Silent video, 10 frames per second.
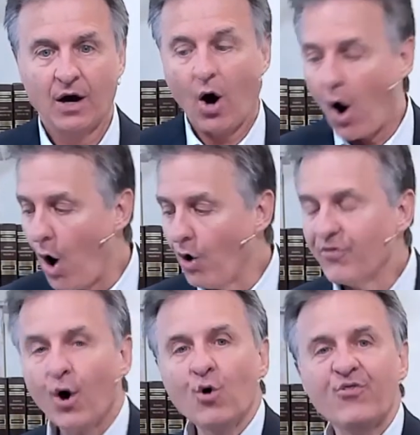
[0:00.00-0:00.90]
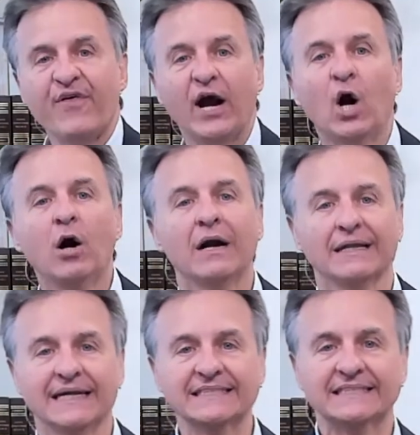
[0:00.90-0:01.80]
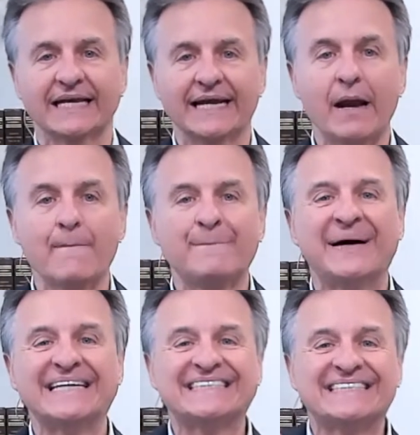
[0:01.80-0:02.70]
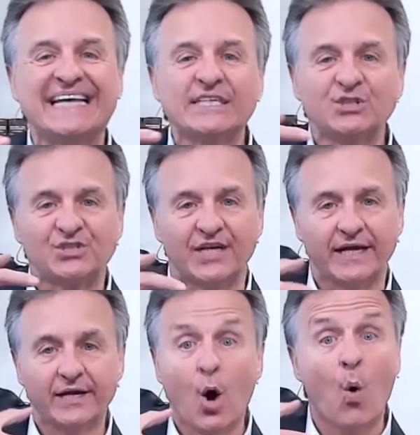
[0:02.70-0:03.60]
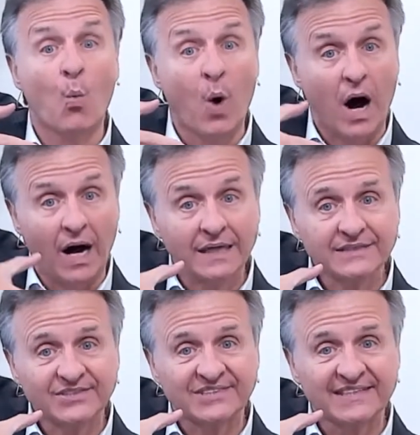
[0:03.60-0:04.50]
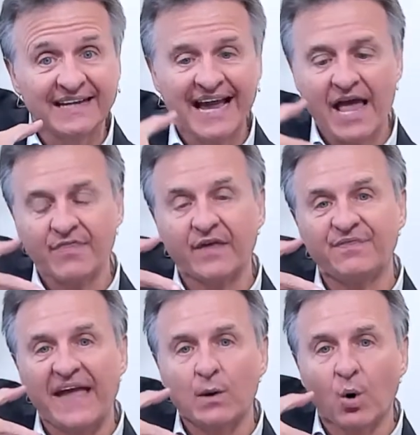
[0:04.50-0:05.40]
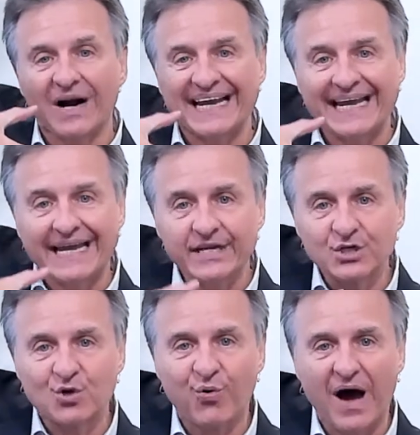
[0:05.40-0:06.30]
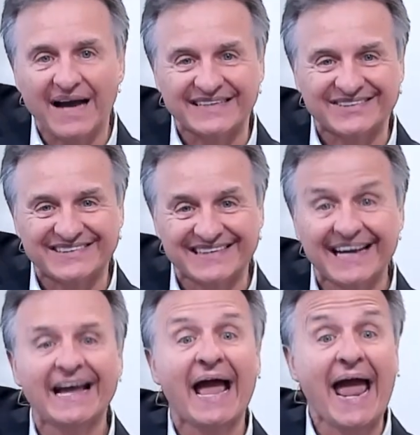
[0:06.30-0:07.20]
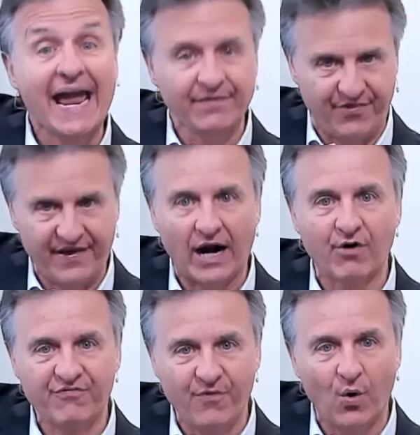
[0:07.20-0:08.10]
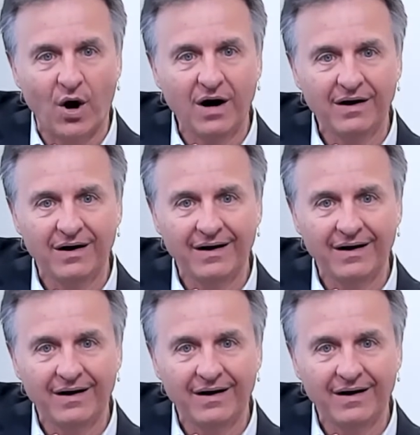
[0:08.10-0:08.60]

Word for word: Although their, listen, position was that they were in Christ and therefore